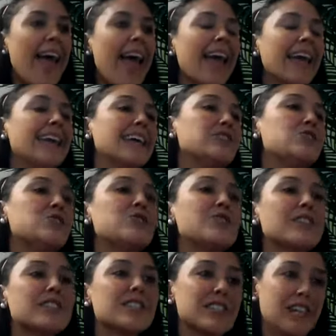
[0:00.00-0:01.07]
and get you
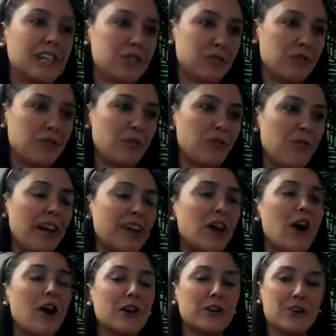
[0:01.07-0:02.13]
successful and
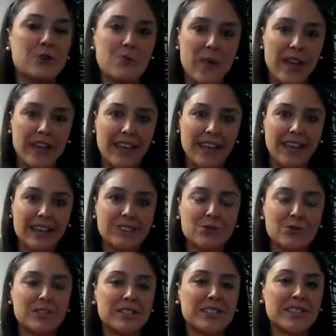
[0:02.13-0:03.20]
on your way to a
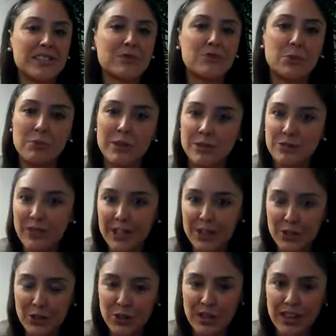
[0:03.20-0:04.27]
successful breastfeeding
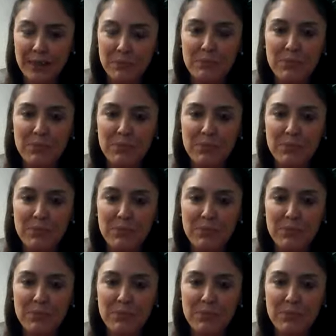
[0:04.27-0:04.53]
journey.